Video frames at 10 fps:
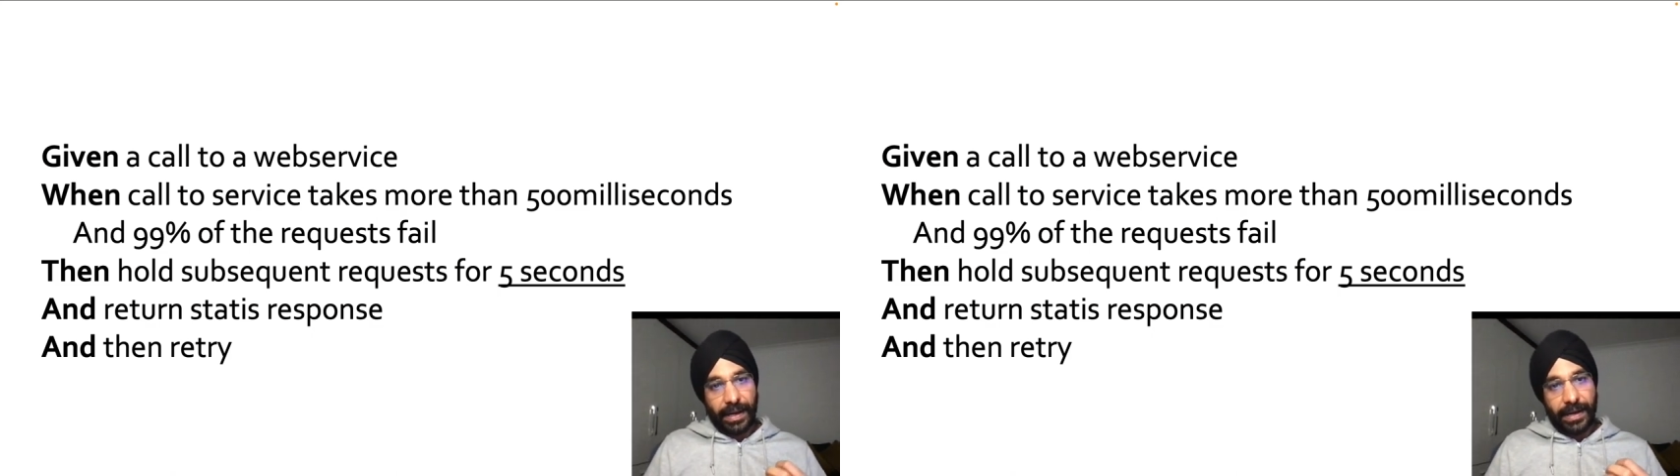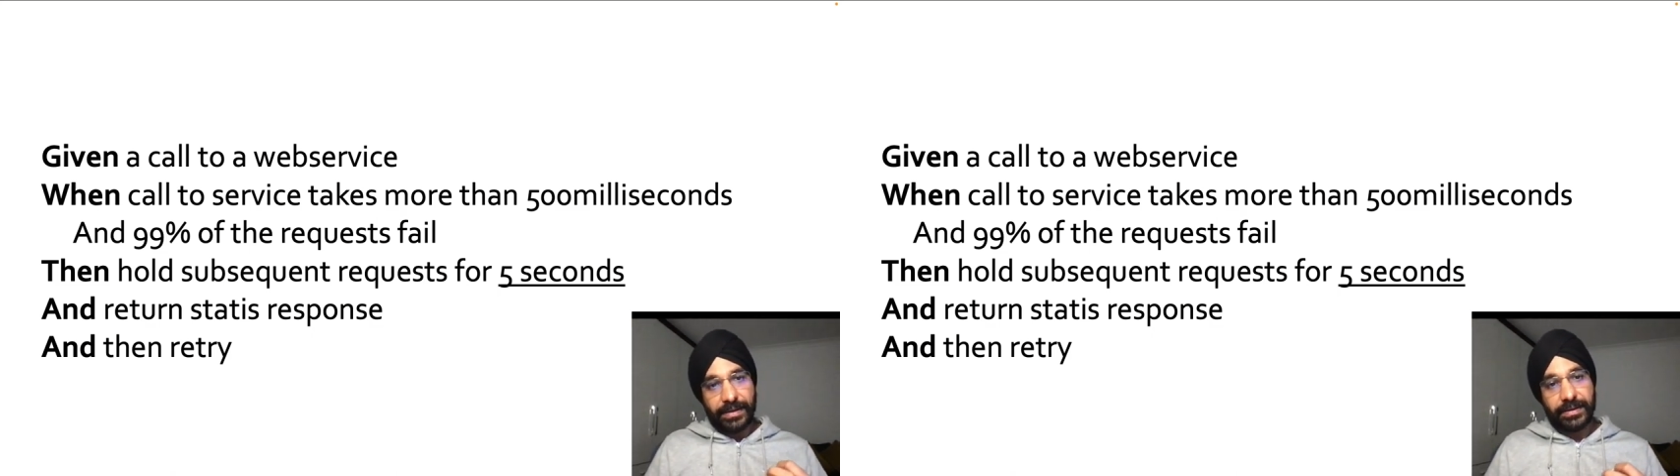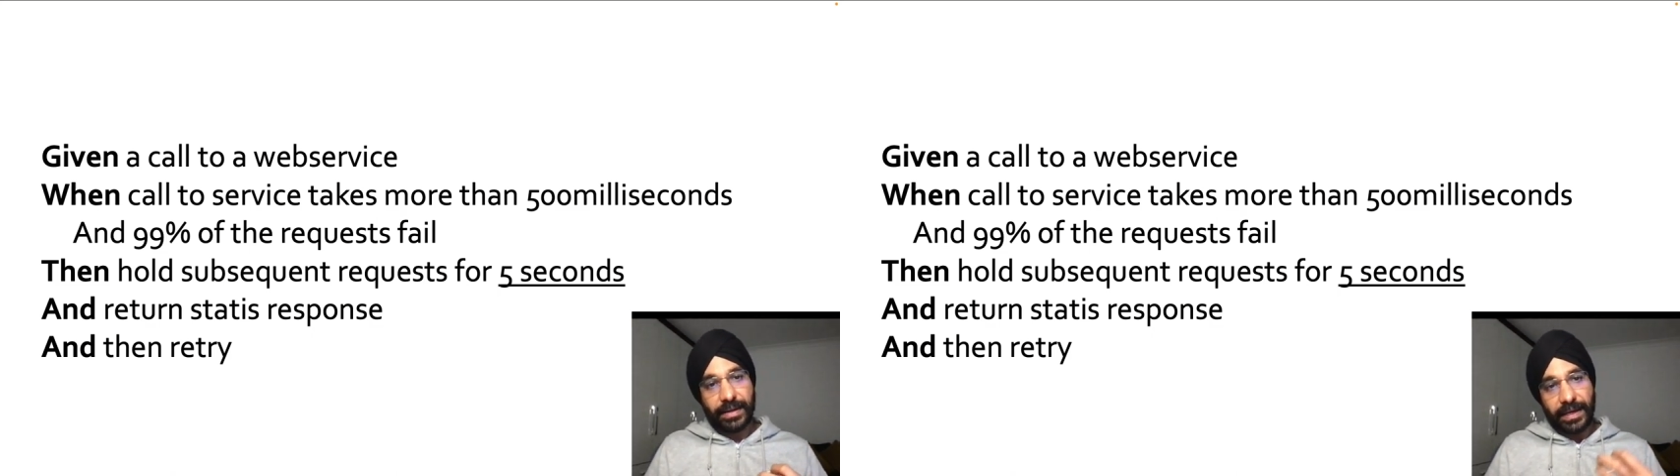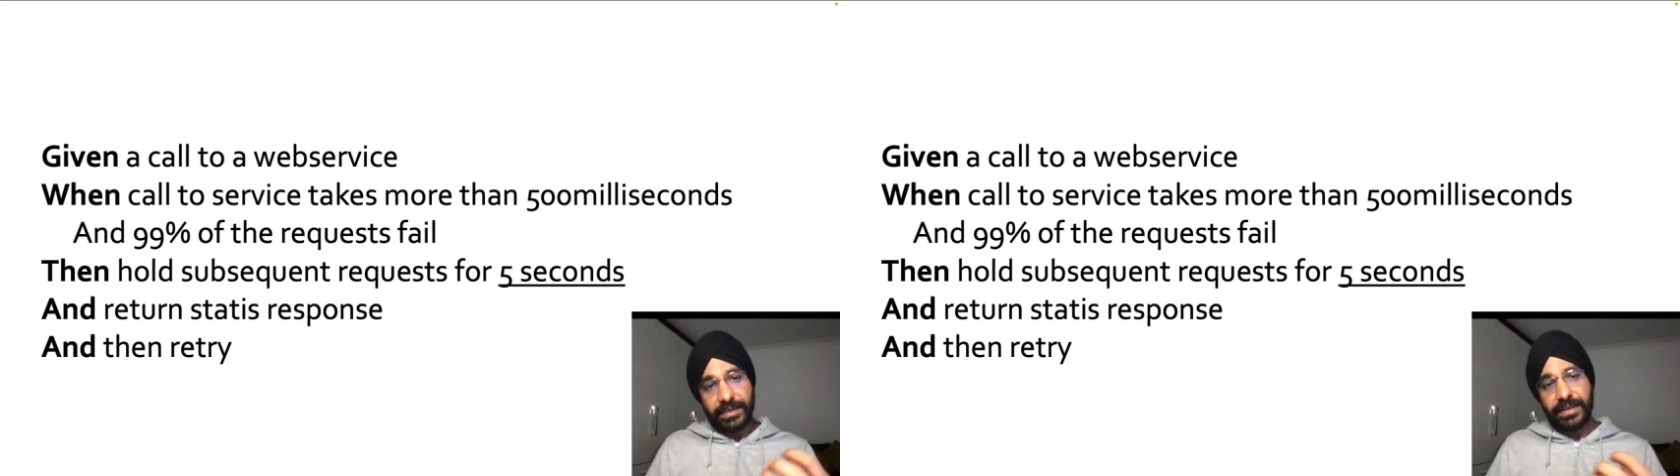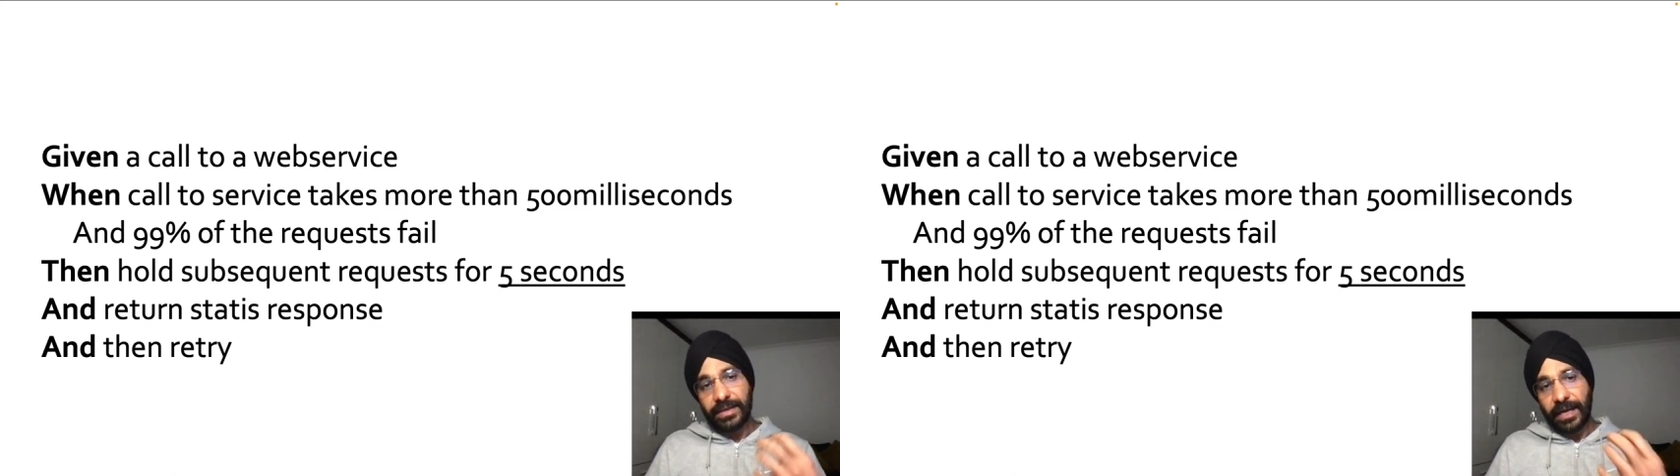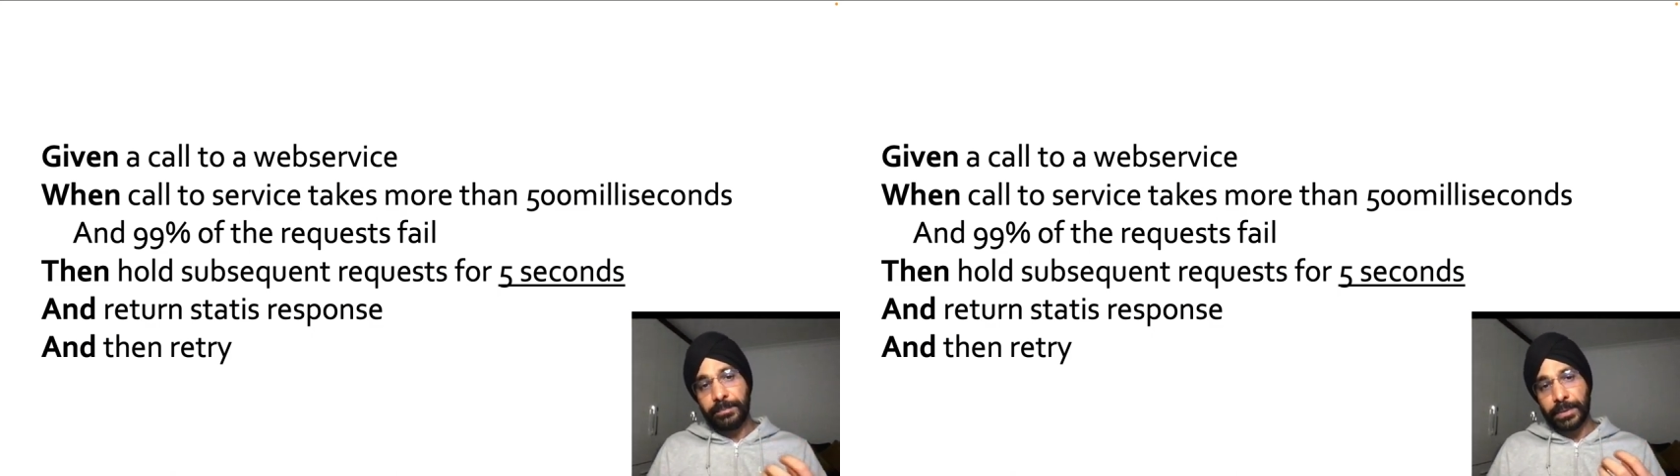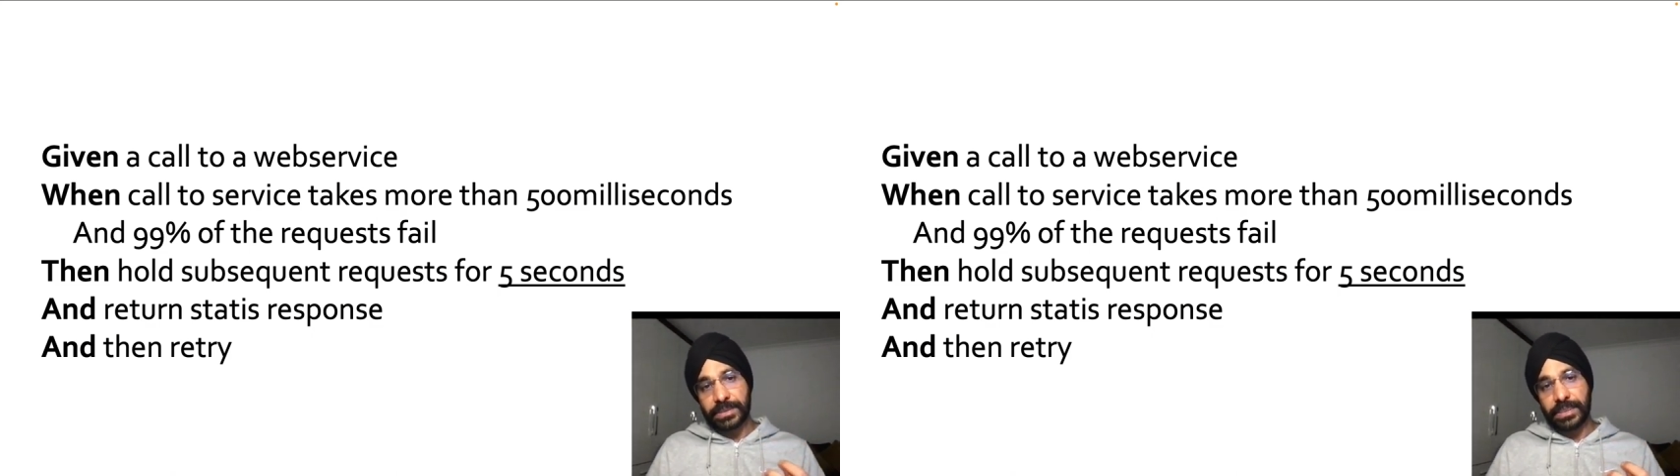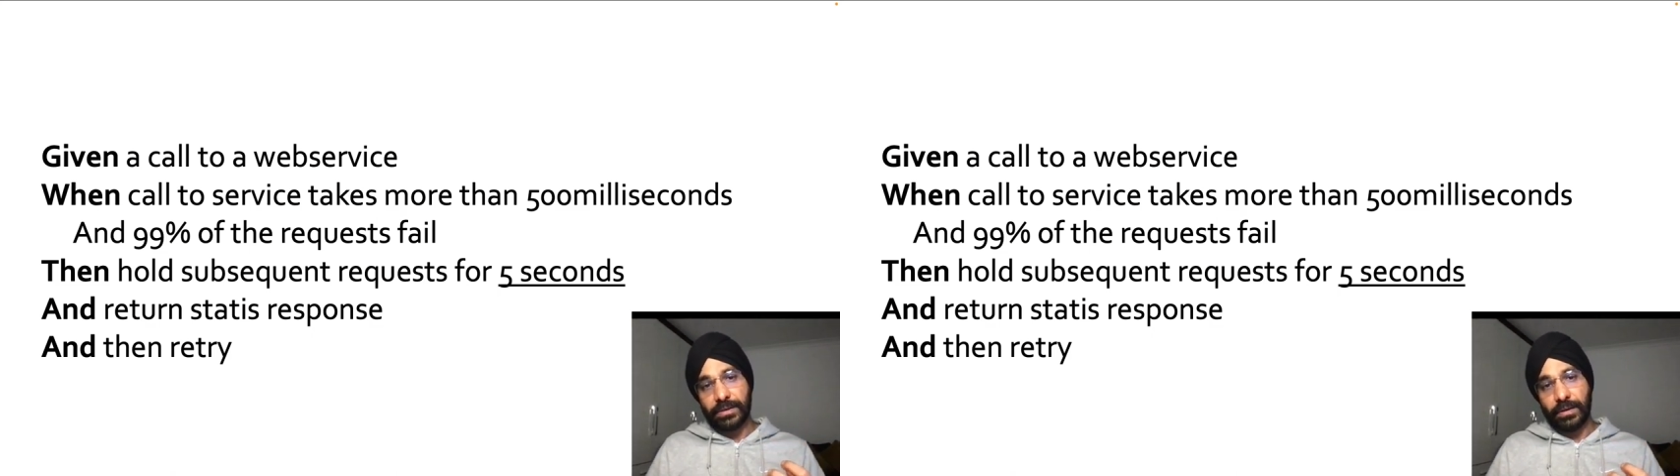and
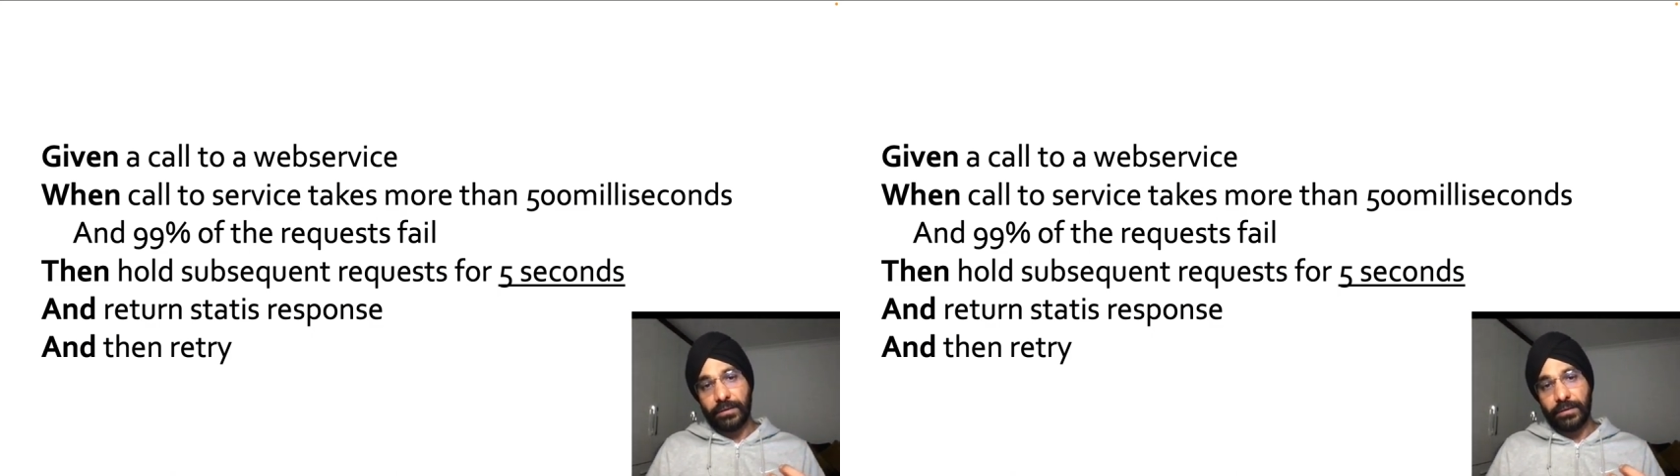99%